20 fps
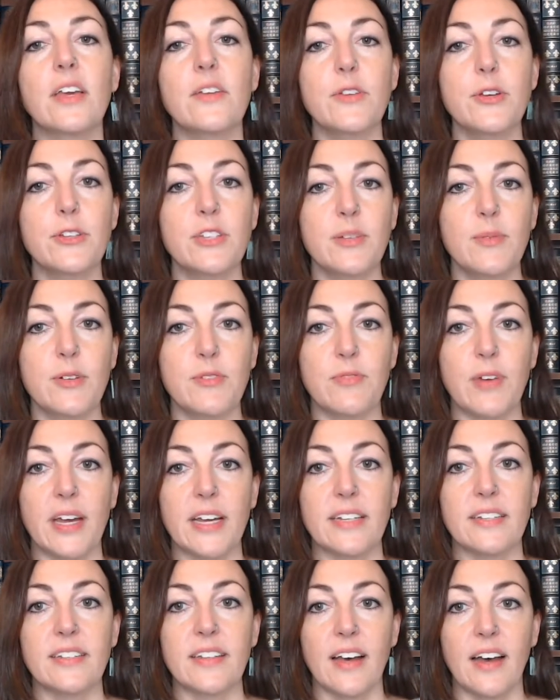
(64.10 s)
you some
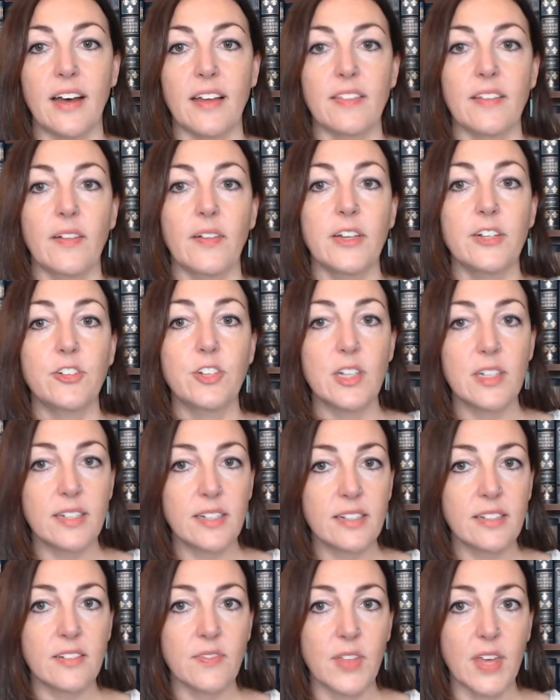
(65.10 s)
advice on the
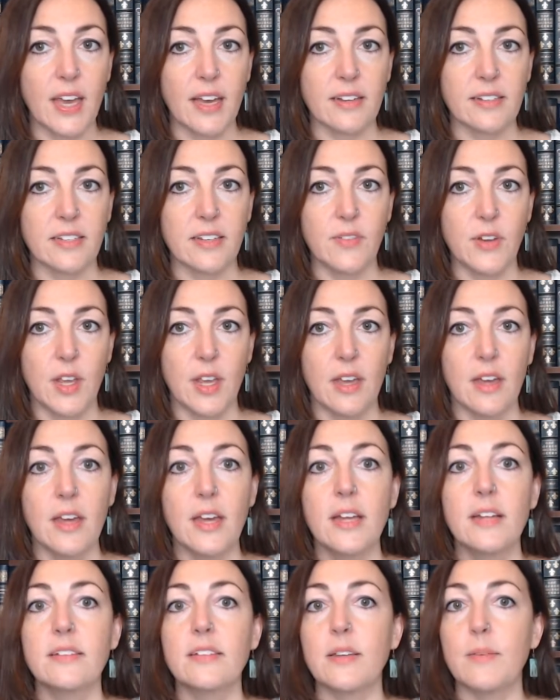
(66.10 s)
logistics of the activity
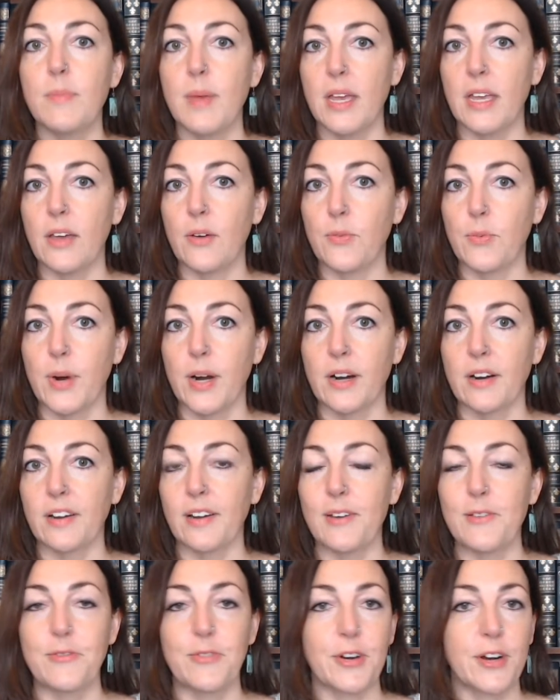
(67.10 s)
to make it work
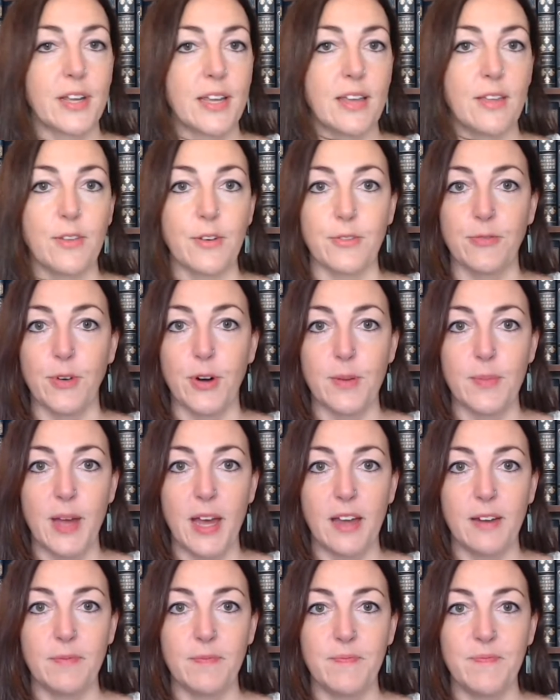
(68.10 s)
for either
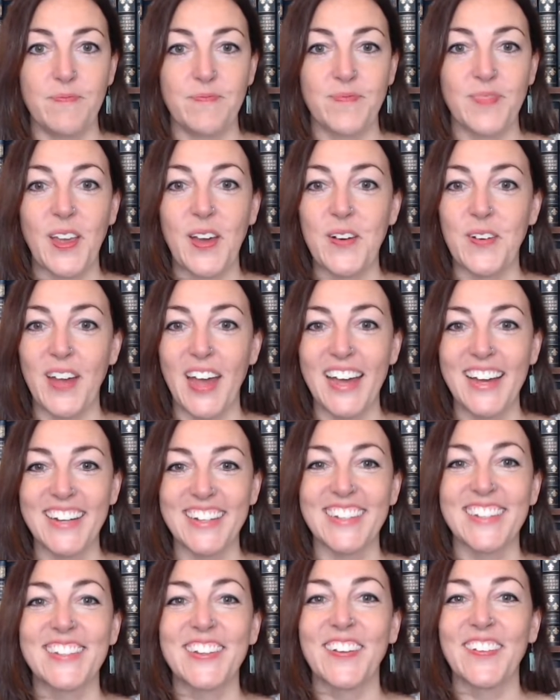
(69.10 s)
format.
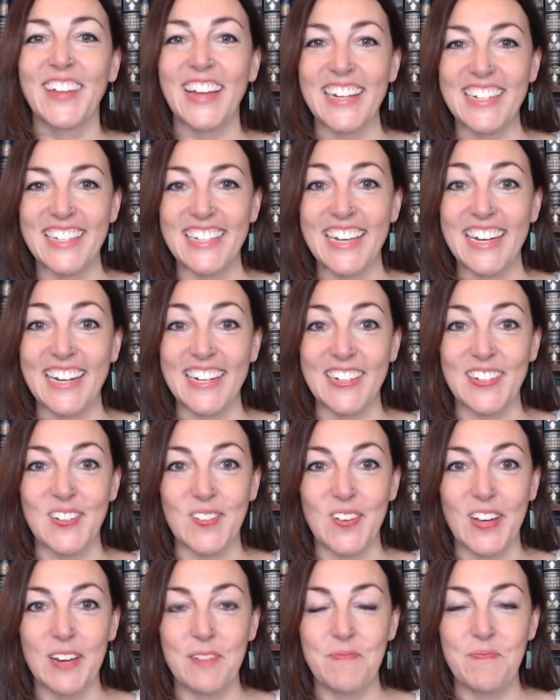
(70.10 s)
Okay, so let's get into
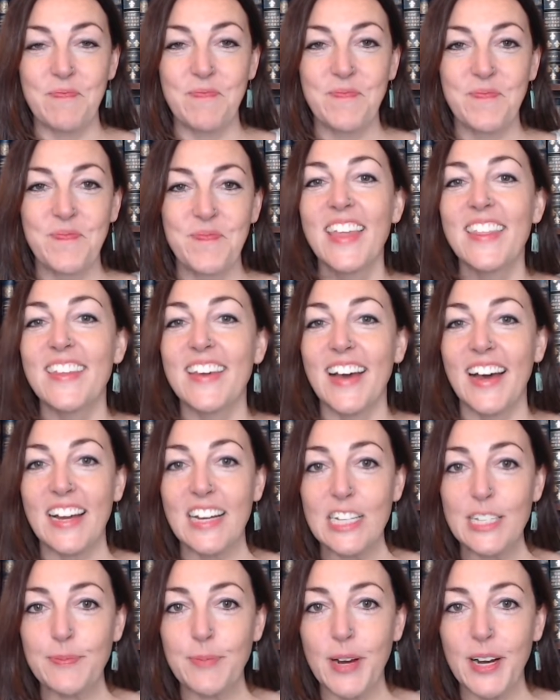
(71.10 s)
it. The
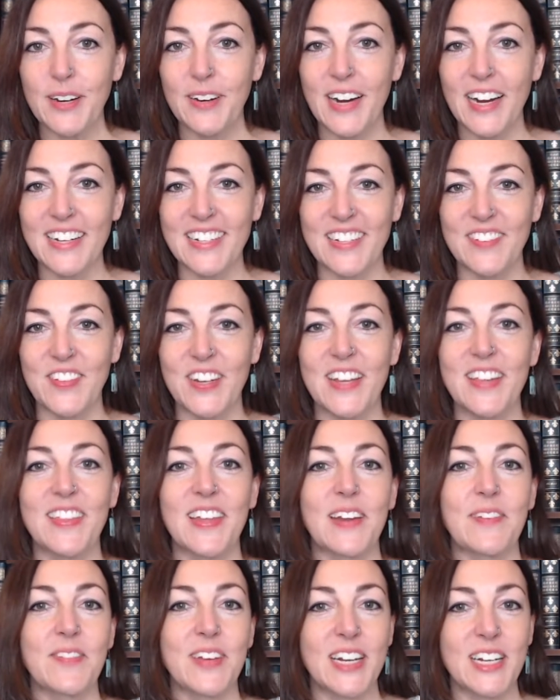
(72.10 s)
icebreaker activity that
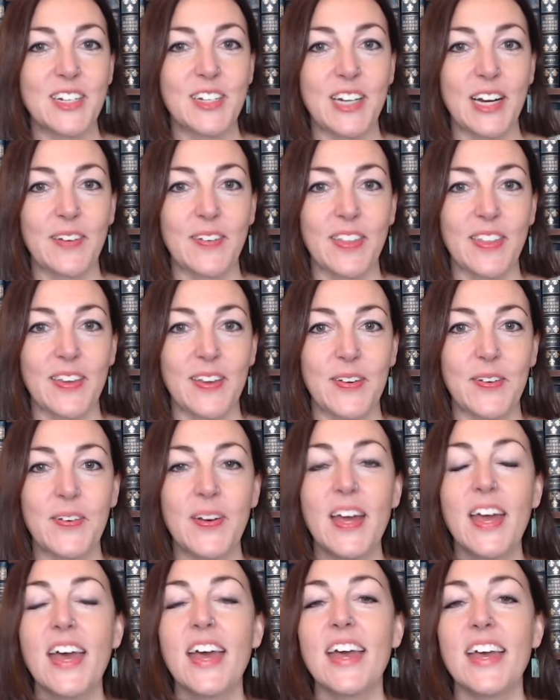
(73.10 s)
I'm going to share with you
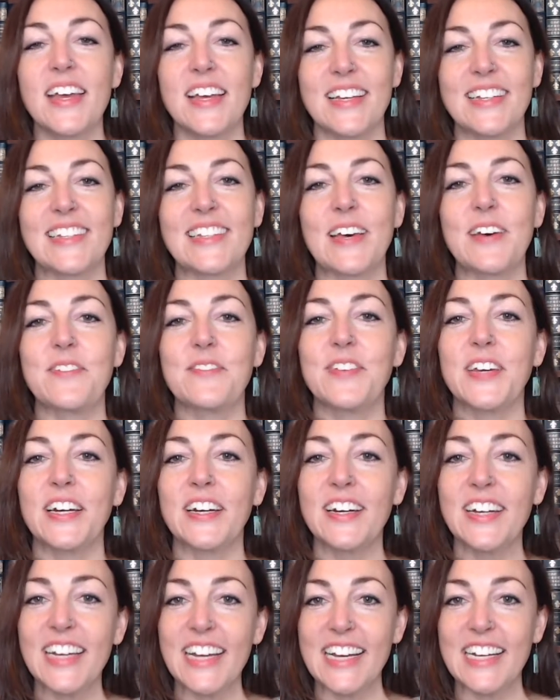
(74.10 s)
is a
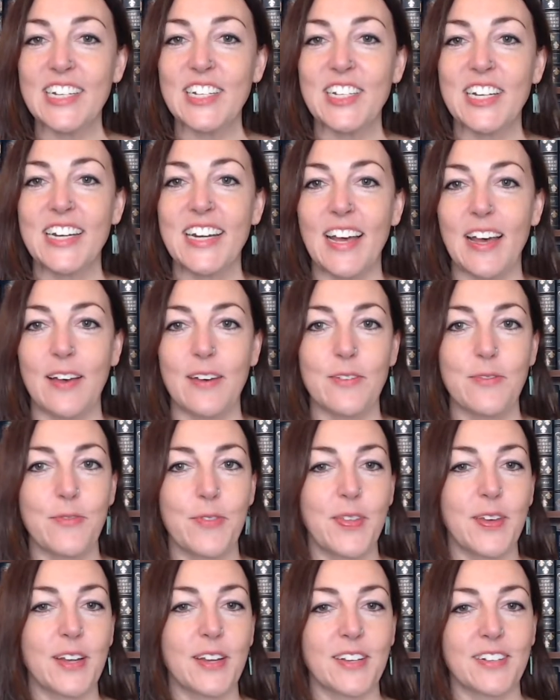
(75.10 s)
variation of
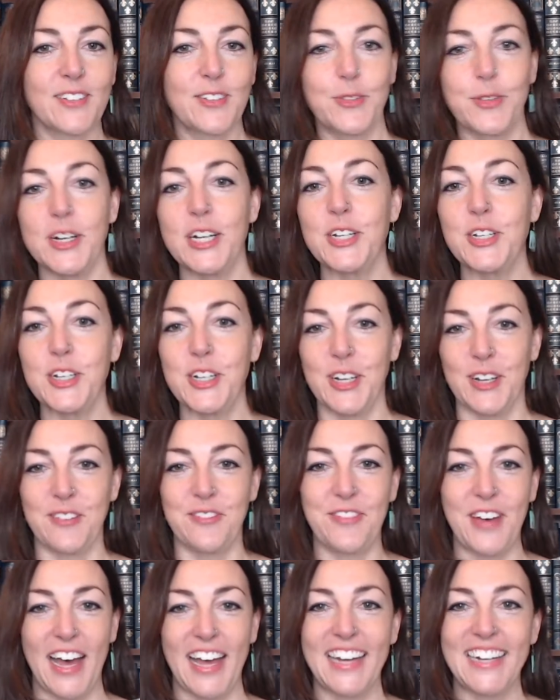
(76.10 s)
the traditional
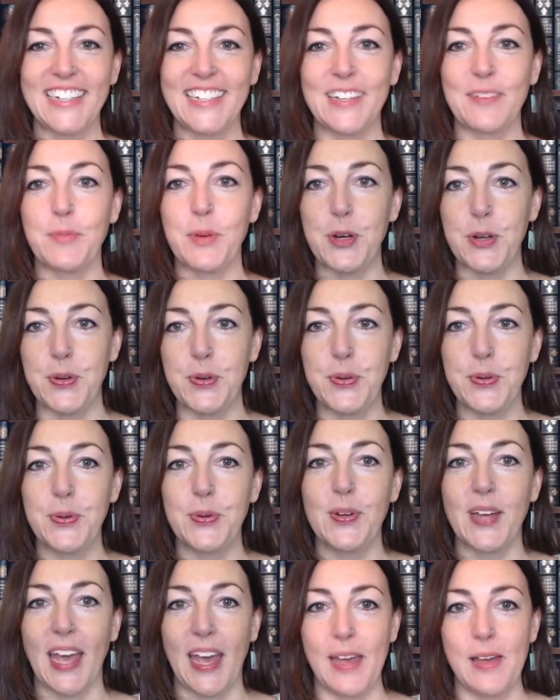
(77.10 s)
Find Someone Who
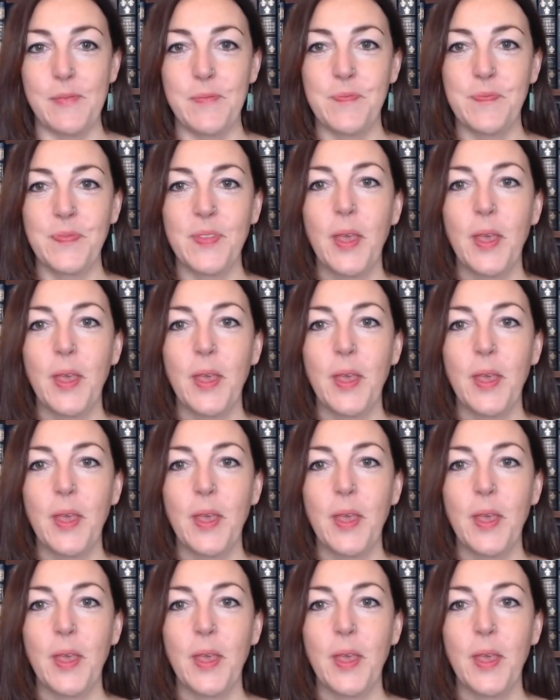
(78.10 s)
game,